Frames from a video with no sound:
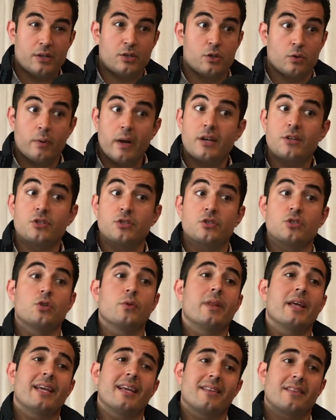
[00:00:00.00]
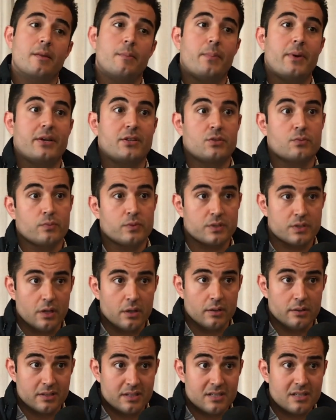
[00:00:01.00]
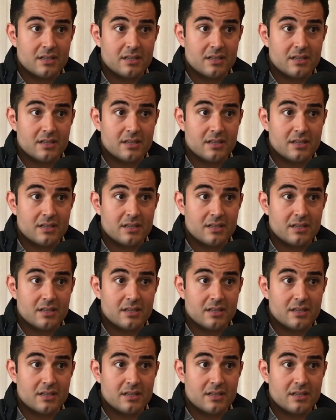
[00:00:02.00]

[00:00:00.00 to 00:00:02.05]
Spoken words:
direction so they get the best results.